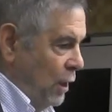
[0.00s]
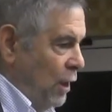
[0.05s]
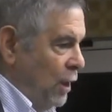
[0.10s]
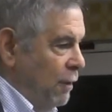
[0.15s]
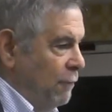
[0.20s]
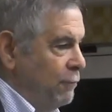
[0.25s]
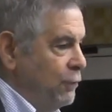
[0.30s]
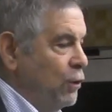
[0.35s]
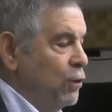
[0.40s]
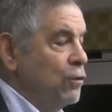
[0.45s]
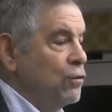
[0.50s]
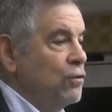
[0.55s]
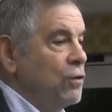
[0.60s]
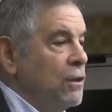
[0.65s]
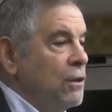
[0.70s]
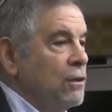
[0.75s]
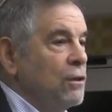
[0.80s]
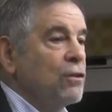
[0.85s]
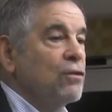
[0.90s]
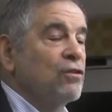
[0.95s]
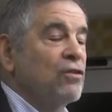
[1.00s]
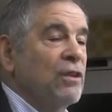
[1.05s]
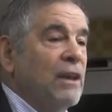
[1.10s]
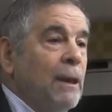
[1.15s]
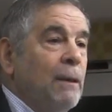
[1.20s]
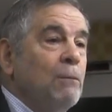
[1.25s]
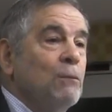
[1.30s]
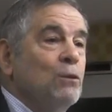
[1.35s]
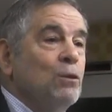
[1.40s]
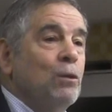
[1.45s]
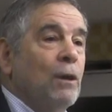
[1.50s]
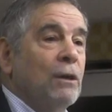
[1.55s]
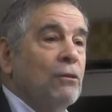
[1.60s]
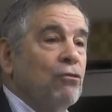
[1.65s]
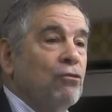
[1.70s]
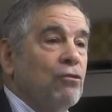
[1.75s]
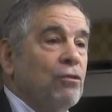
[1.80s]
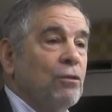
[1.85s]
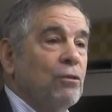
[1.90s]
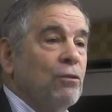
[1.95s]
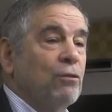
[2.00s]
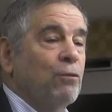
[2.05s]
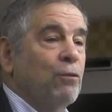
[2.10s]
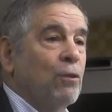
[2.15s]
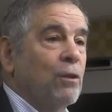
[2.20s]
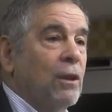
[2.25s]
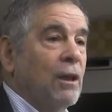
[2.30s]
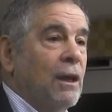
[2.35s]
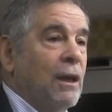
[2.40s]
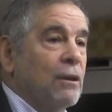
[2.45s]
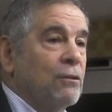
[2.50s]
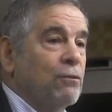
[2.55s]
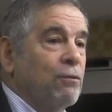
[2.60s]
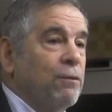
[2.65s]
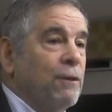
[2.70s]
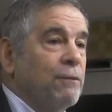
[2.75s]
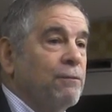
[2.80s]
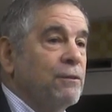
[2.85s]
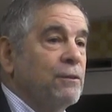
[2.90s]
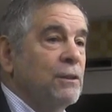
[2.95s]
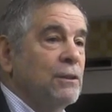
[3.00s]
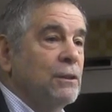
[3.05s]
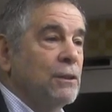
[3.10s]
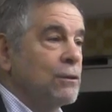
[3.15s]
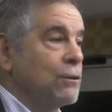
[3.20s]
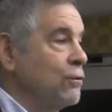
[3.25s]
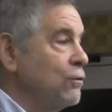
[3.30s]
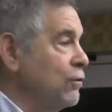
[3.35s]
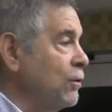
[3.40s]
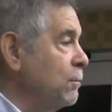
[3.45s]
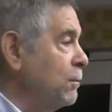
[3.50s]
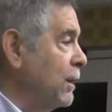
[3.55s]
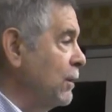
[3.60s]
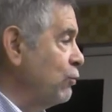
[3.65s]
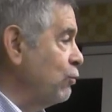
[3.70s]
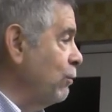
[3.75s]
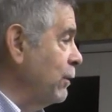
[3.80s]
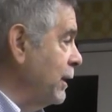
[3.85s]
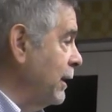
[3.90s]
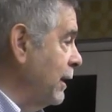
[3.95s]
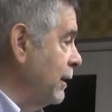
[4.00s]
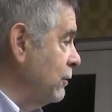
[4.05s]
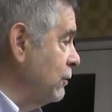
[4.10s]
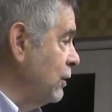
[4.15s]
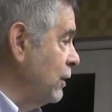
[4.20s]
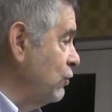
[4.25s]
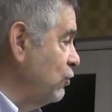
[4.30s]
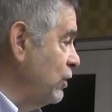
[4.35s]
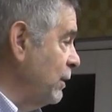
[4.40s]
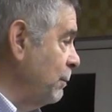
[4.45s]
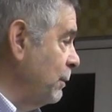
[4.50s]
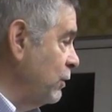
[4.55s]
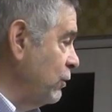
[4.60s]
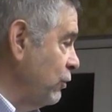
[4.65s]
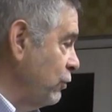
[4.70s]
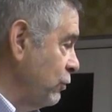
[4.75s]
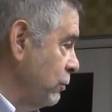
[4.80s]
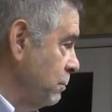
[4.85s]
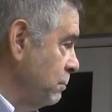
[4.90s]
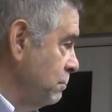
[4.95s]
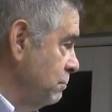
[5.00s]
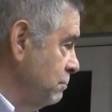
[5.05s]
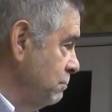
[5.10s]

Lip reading: of using the same questions for the last 50 years in measuring anti-Semitism.